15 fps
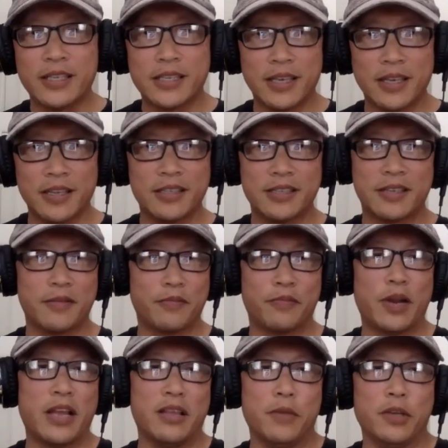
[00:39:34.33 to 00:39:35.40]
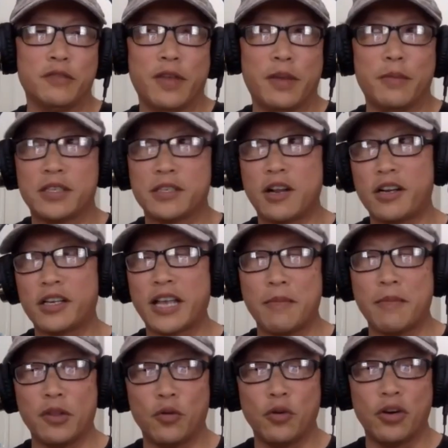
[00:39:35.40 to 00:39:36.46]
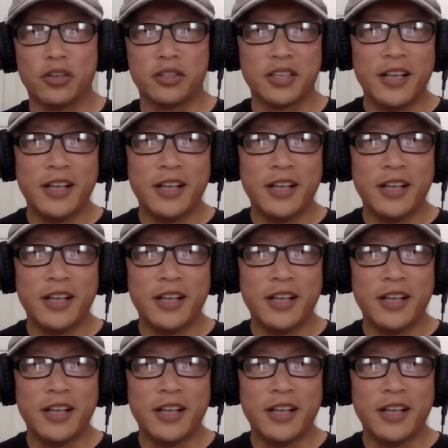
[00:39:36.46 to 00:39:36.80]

It's, yeah, a, yeah. it's probably the most famous card game in the world.